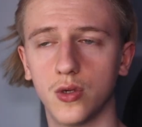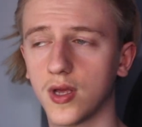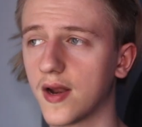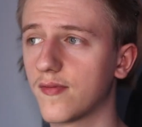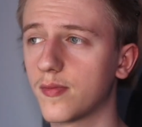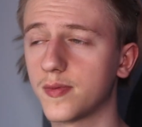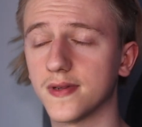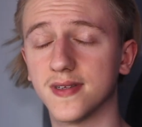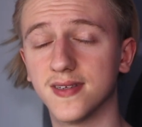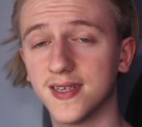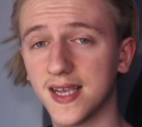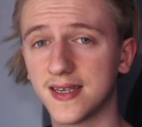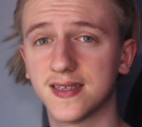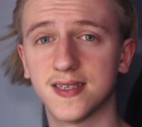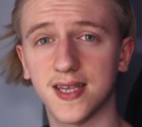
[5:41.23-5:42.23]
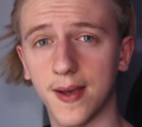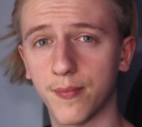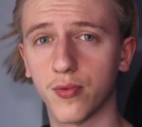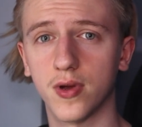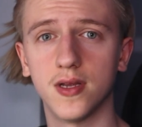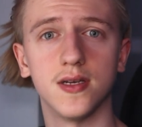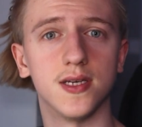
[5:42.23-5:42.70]
You can have up to 6
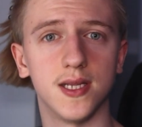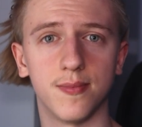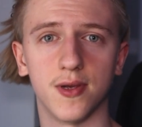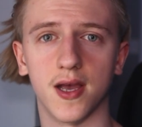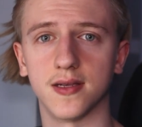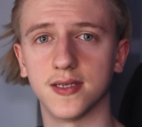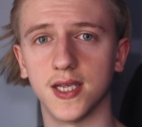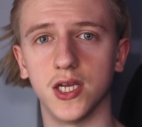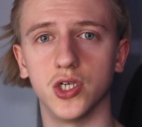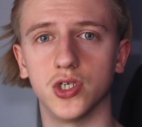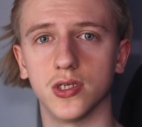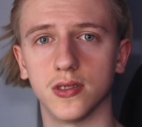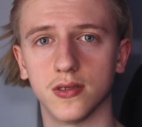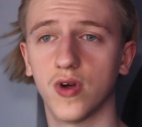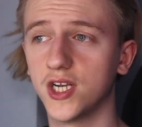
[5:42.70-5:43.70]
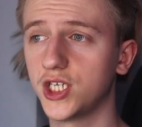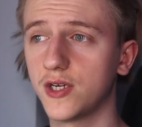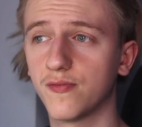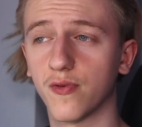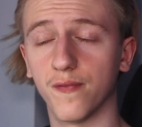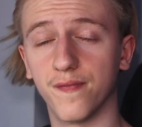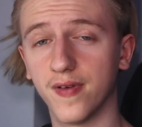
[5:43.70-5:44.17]
separate DPI stages,
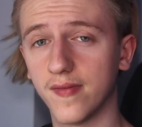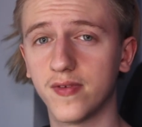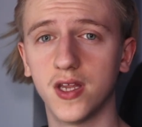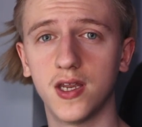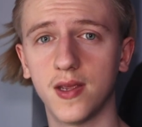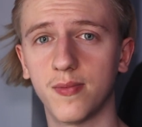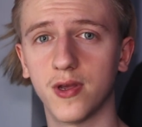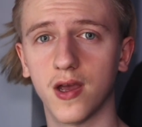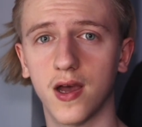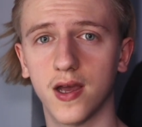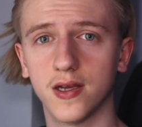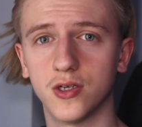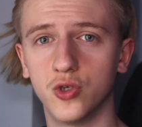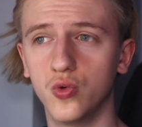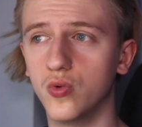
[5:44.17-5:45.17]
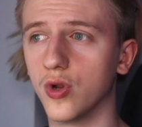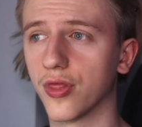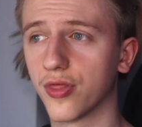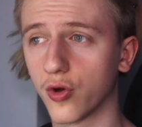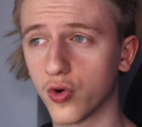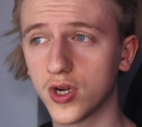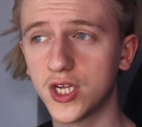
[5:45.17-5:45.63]
ranging from 50 DPI to
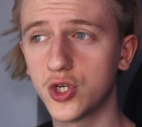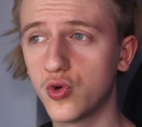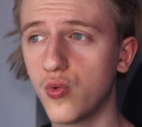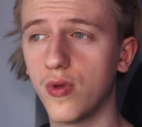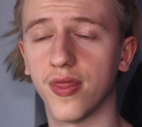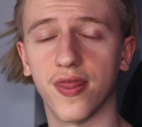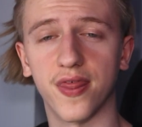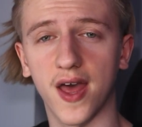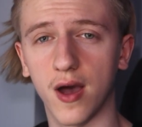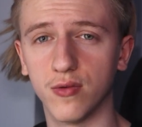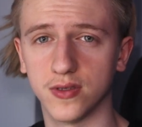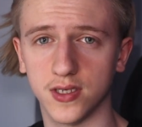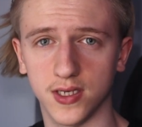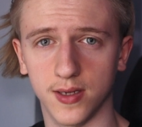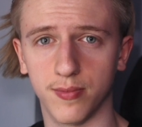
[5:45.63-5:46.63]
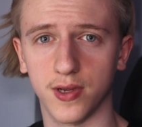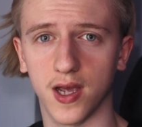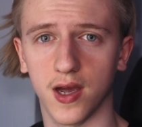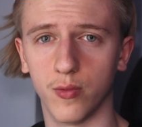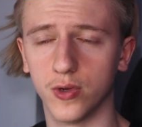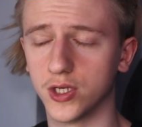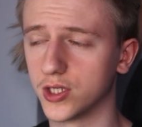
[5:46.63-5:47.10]
32,000
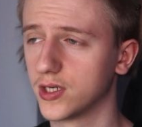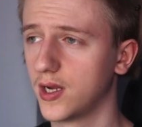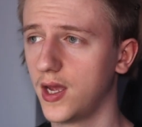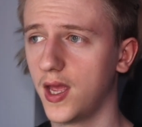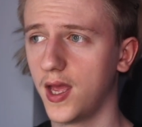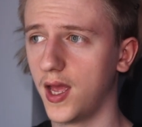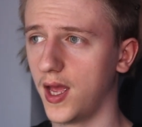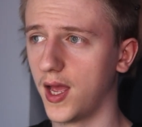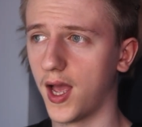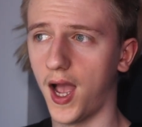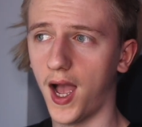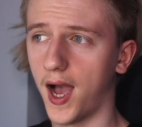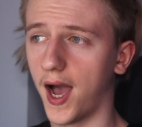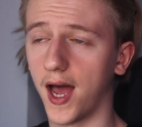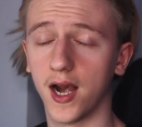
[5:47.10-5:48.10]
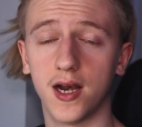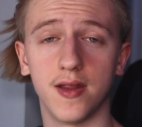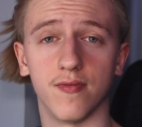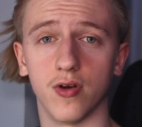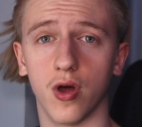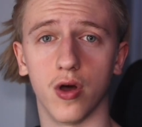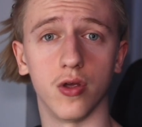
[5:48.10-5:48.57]
DPI, which I don't
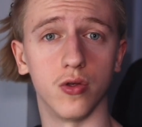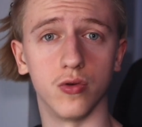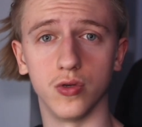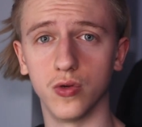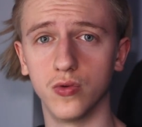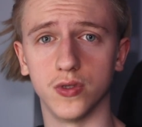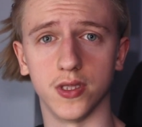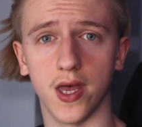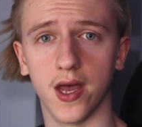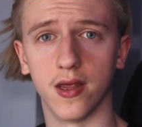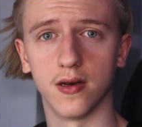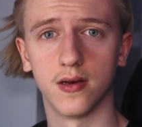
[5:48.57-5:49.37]
even know how you'd use that.